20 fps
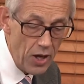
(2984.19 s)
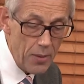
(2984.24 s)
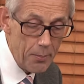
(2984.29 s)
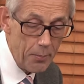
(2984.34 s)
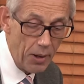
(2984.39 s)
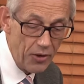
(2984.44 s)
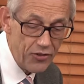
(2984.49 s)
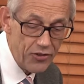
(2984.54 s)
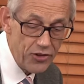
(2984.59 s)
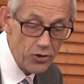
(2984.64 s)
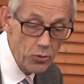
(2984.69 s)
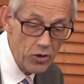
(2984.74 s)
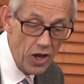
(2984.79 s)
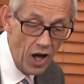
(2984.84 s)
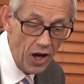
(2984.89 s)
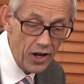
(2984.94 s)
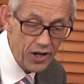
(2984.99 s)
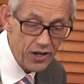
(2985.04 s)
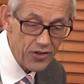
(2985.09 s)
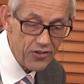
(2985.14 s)
must
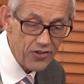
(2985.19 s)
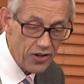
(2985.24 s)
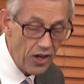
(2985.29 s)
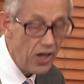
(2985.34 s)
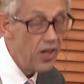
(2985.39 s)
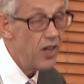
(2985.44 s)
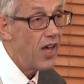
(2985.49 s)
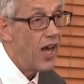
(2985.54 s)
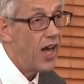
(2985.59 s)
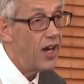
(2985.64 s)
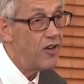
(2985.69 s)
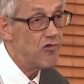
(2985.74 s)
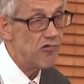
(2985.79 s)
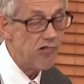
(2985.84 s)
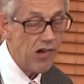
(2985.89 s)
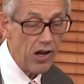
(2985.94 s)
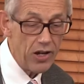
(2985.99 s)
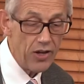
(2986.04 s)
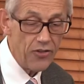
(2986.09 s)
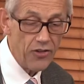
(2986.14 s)
unite and
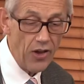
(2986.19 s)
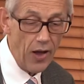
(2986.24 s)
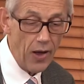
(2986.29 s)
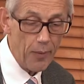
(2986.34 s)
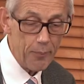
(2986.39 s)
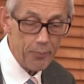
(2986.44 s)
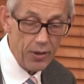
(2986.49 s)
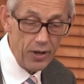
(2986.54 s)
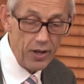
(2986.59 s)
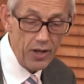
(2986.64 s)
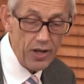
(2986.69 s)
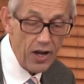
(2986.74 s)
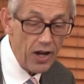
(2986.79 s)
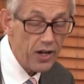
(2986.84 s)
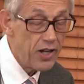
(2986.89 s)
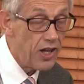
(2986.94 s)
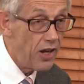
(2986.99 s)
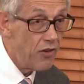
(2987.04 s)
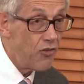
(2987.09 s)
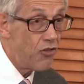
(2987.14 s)
rise up
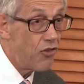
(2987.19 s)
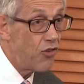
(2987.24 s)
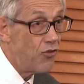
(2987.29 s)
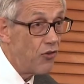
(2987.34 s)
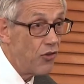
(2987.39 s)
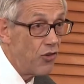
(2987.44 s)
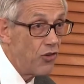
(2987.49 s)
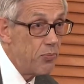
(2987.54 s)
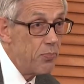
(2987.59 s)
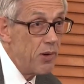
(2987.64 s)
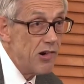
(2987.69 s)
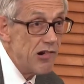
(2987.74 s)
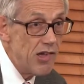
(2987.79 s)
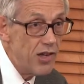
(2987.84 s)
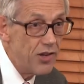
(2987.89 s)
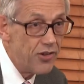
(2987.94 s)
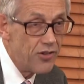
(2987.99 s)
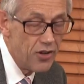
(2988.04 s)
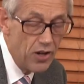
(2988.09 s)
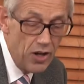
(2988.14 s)
against the
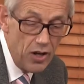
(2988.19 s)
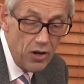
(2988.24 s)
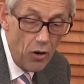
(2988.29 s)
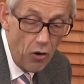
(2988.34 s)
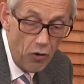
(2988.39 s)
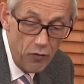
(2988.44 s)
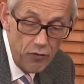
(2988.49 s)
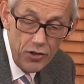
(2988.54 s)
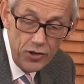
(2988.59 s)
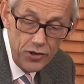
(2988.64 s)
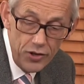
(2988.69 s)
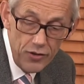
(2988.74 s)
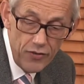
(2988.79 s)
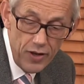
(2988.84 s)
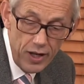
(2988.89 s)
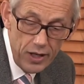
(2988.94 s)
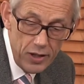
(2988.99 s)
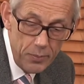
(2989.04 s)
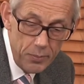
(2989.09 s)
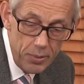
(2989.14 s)
spirit of the
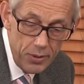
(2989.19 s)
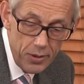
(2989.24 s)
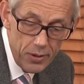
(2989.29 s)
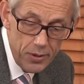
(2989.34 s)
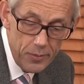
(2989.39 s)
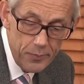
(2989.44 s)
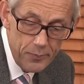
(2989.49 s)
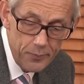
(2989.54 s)
developer.